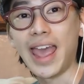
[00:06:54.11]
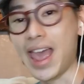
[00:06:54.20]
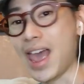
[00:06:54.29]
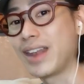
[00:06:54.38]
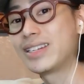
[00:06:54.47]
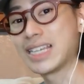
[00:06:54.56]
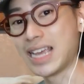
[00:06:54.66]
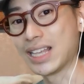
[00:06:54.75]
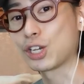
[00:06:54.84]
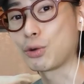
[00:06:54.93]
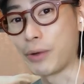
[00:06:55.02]
and
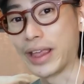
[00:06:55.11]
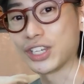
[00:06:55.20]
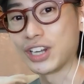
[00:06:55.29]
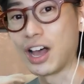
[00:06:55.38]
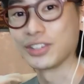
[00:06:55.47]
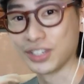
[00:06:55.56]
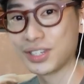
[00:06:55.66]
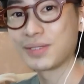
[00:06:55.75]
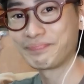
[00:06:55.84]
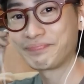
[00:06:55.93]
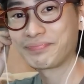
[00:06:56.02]
its
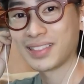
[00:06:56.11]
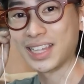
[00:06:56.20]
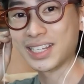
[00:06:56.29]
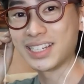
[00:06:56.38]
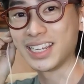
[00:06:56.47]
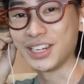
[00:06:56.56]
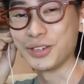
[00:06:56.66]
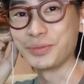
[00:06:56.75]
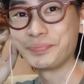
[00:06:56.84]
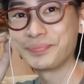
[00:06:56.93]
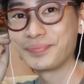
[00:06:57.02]
resonance. Let's
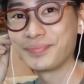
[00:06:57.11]
continue.